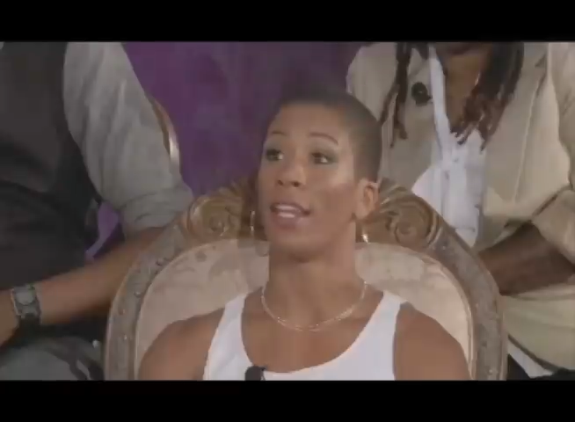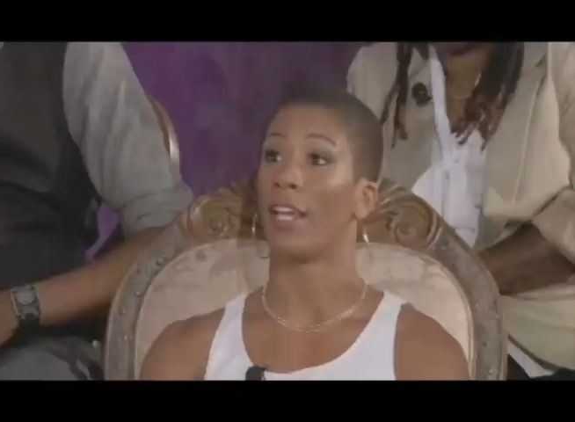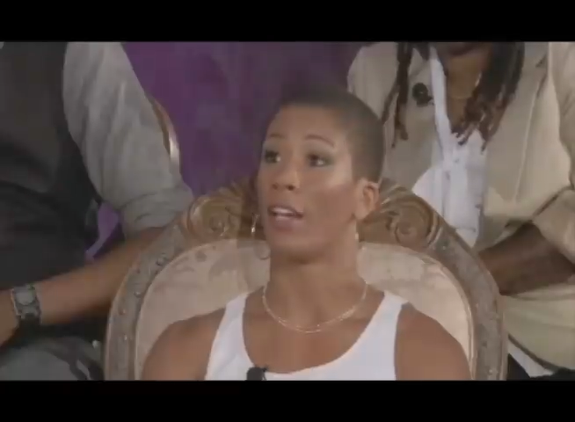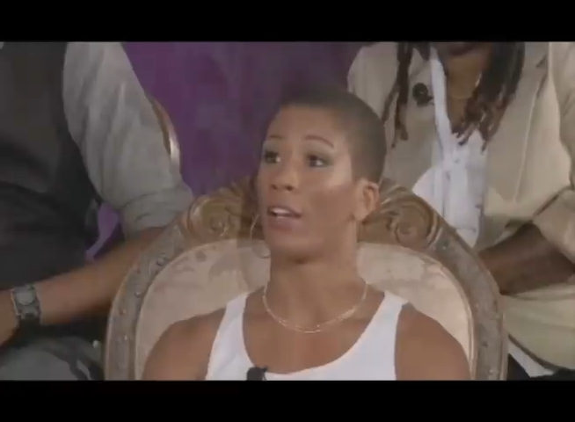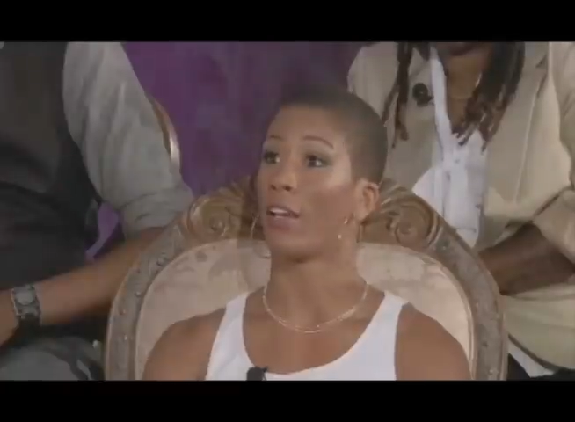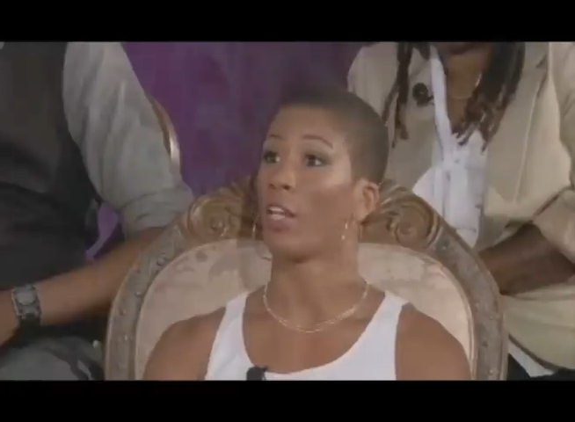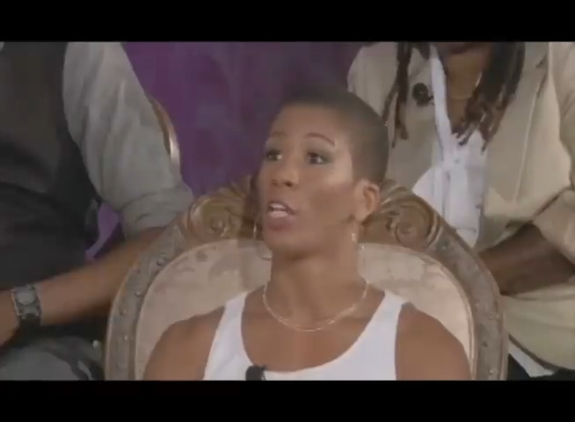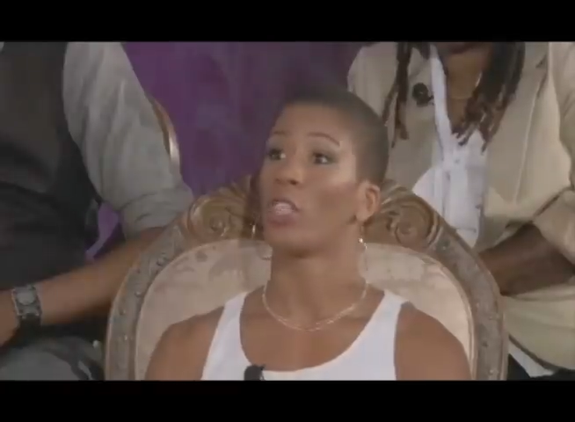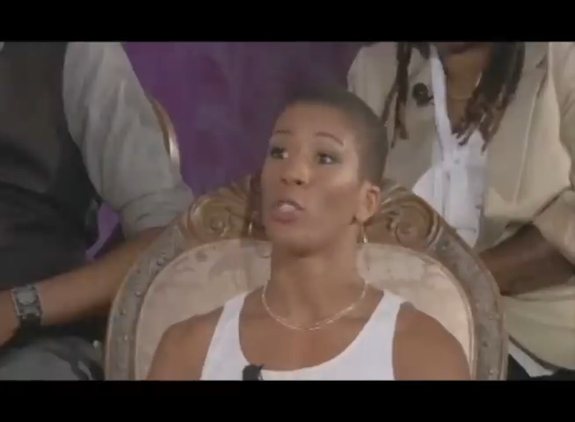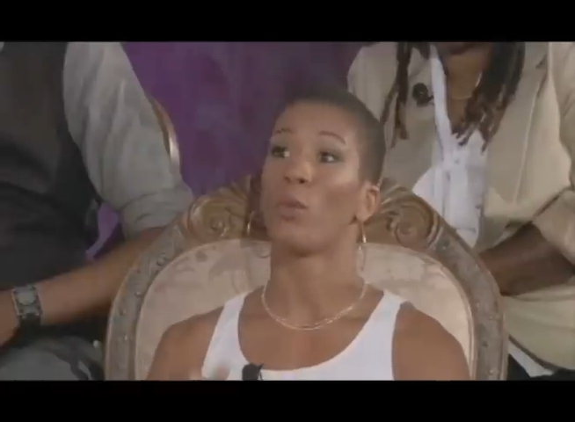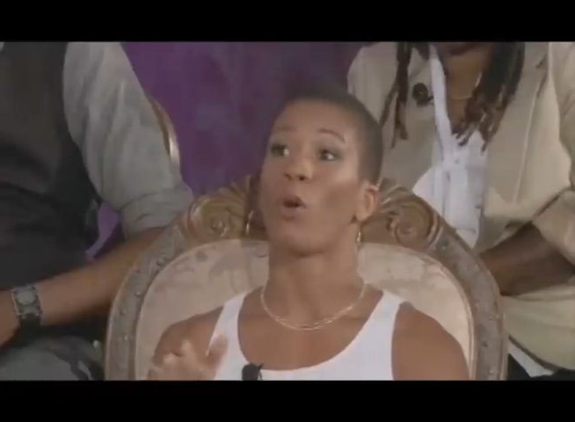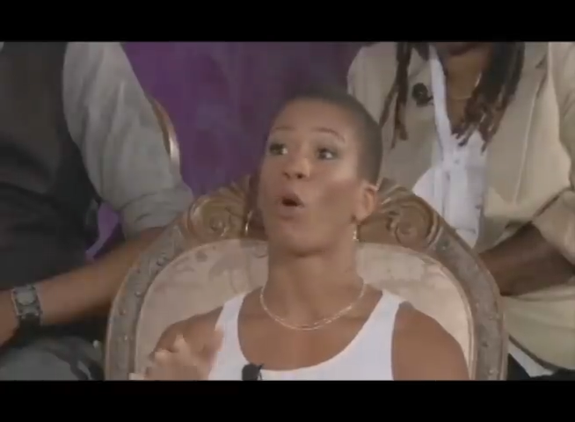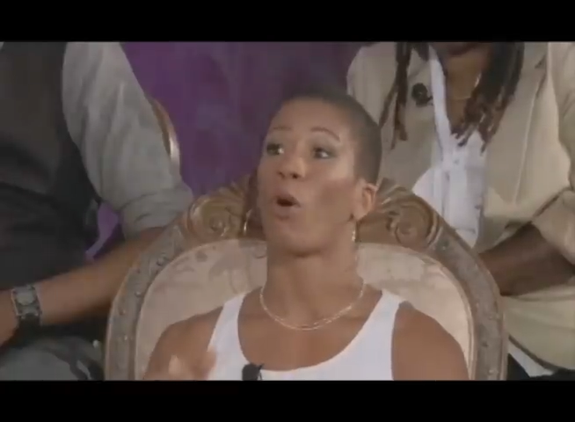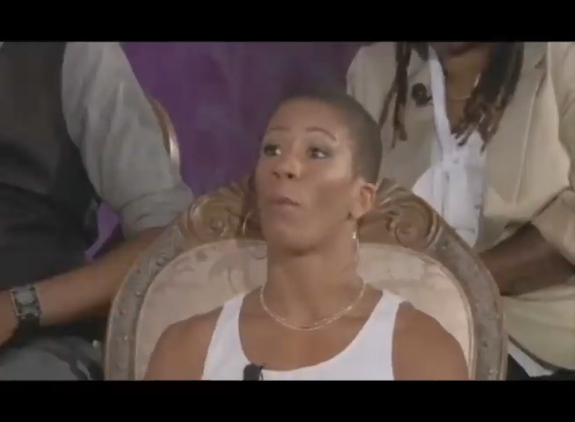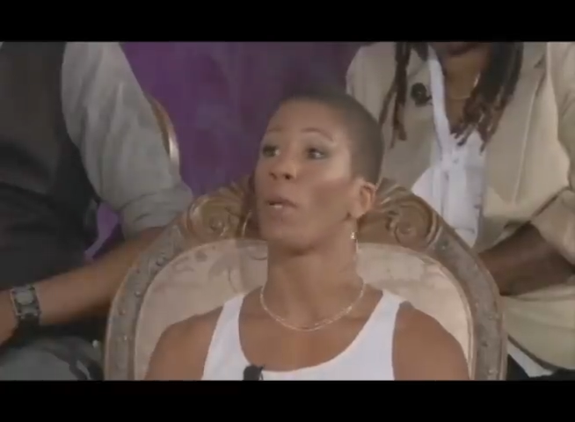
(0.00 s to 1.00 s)
there. She
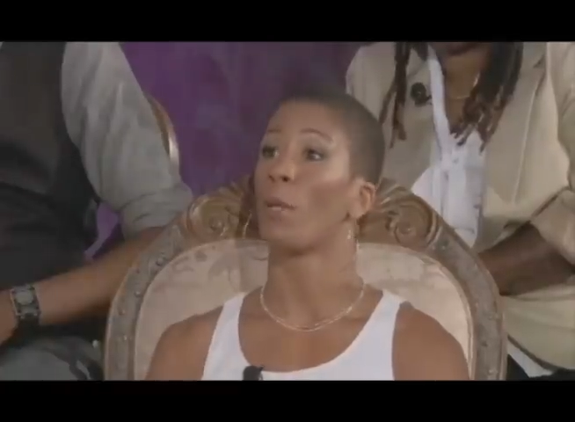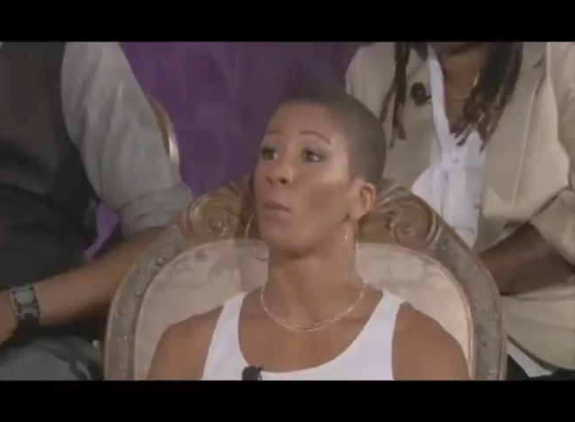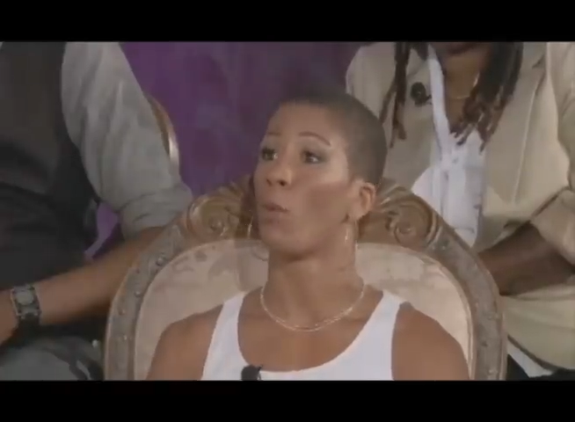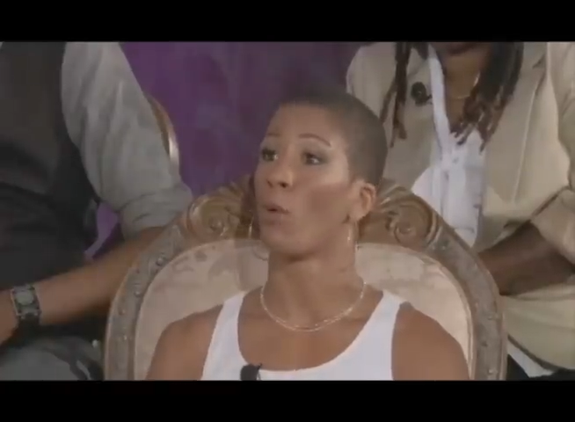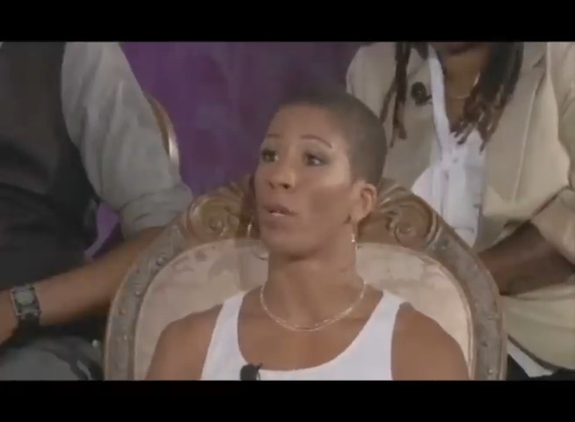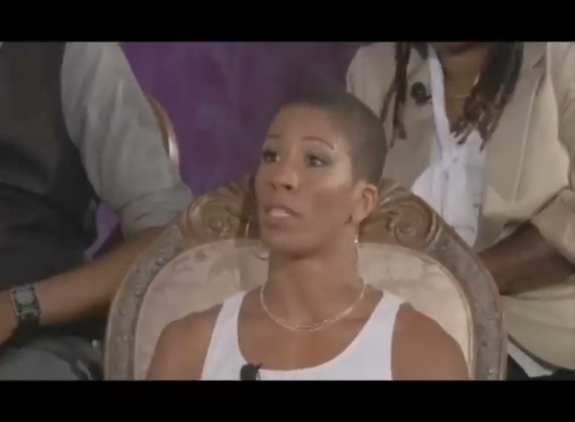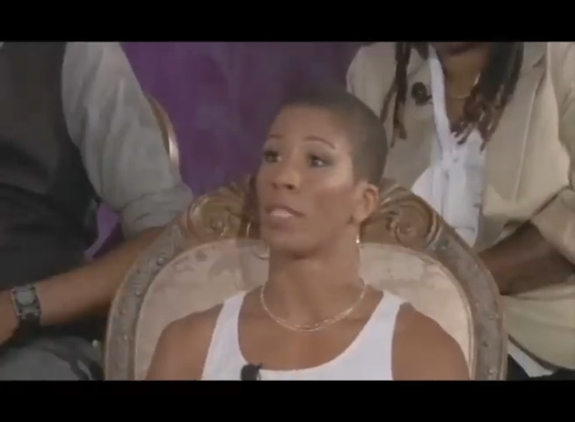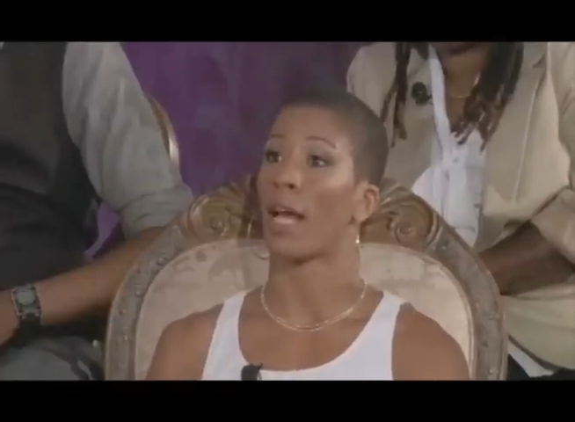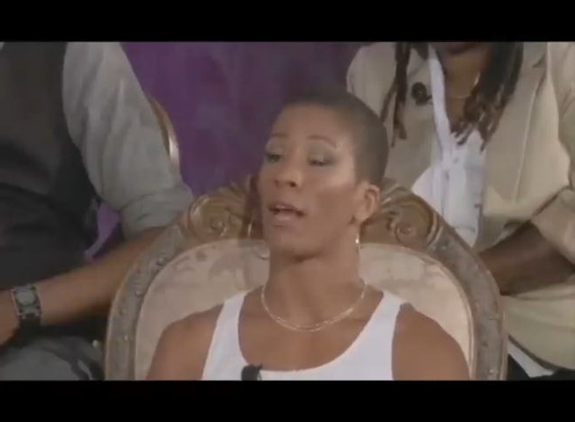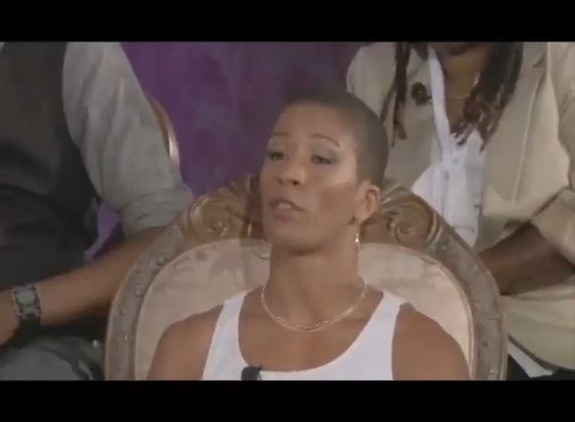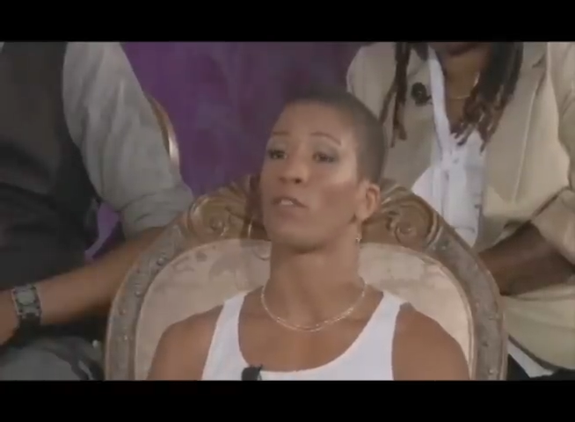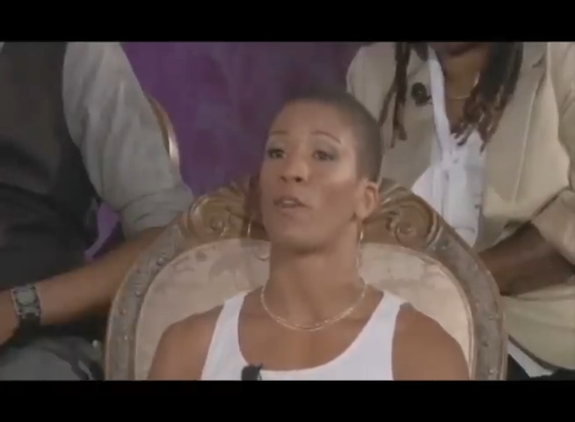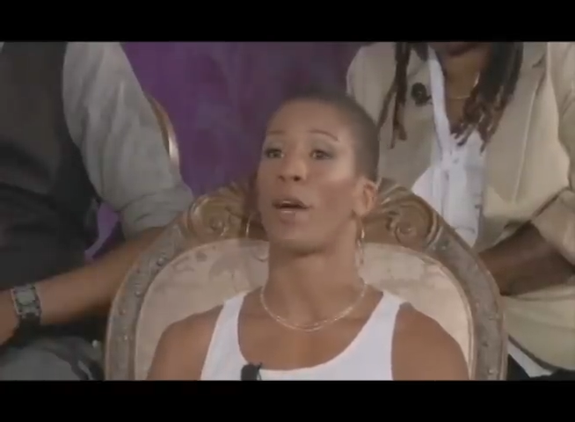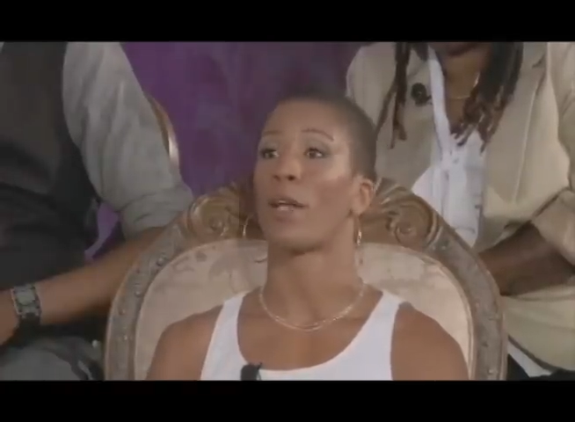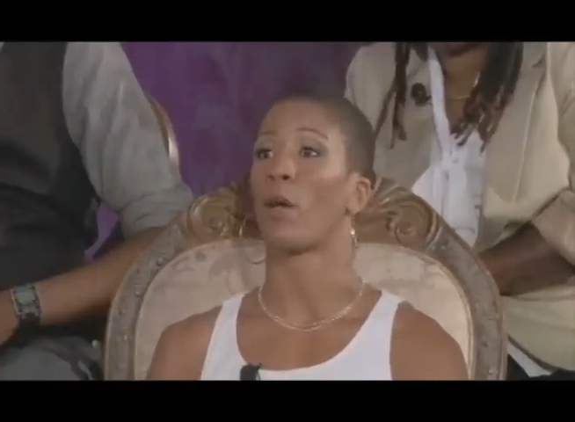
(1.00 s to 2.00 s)
would call me in the morning
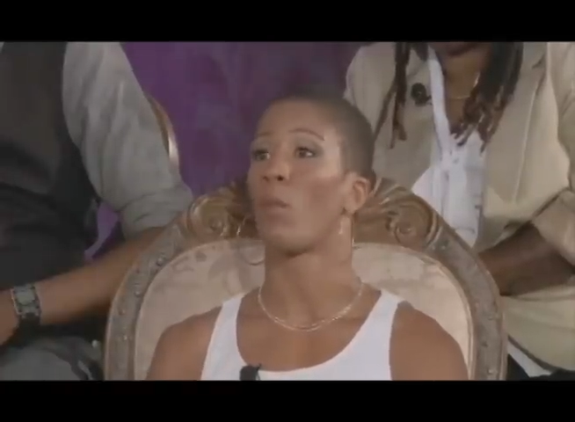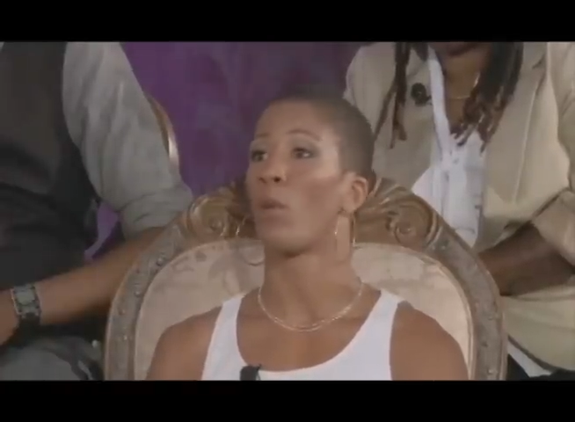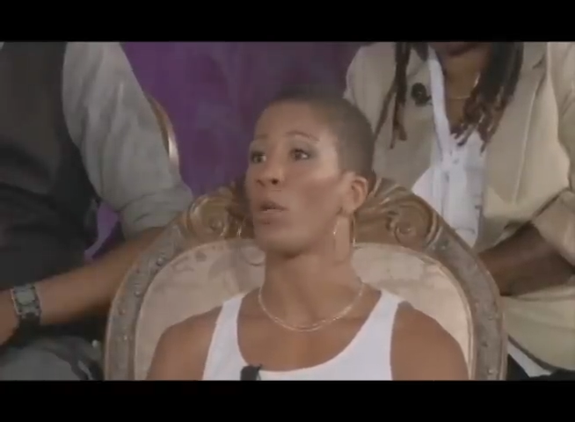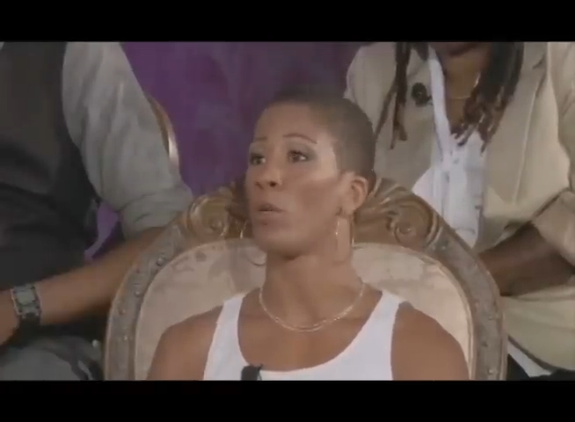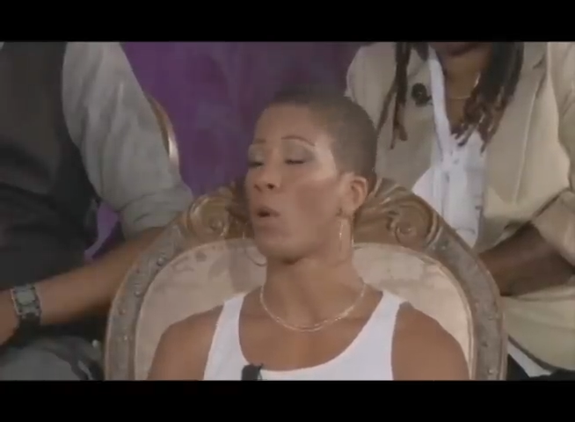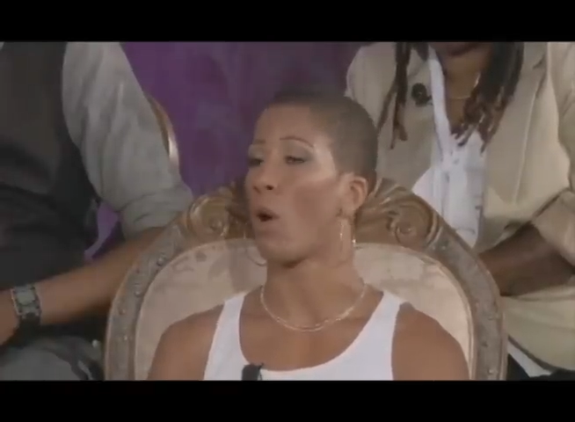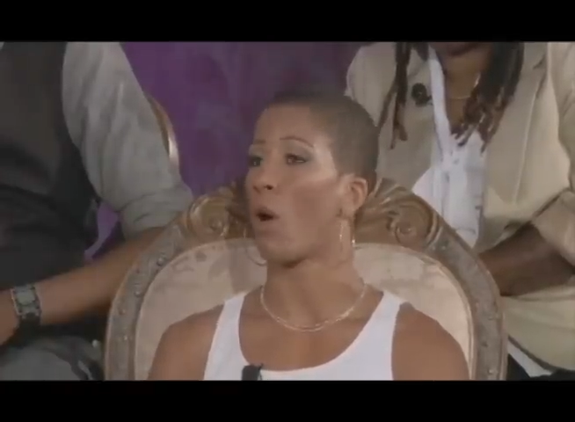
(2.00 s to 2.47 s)
times, find out where you are.